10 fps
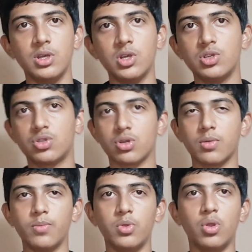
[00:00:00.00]

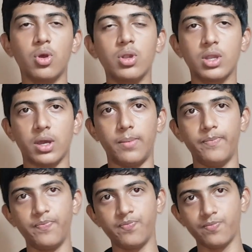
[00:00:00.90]
So don't
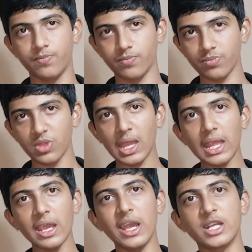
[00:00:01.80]

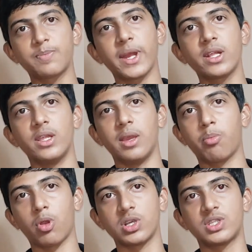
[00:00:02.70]
expect the
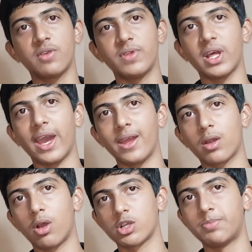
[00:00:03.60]
processor with a higher
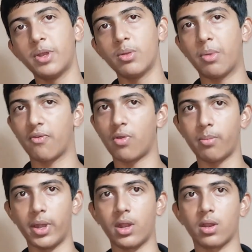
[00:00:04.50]
clock speed to perform
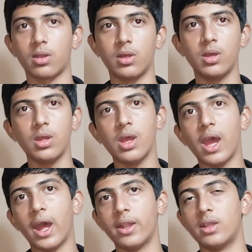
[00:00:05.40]
better.
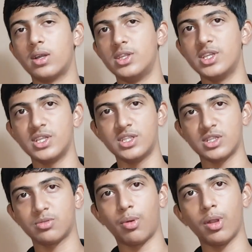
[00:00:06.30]
And this is the
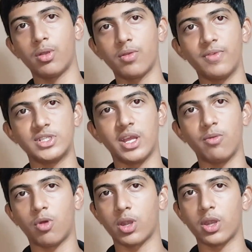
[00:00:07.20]
small note which I
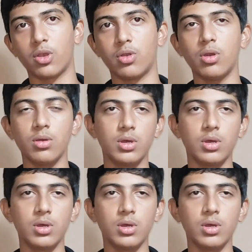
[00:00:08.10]
wanted to know.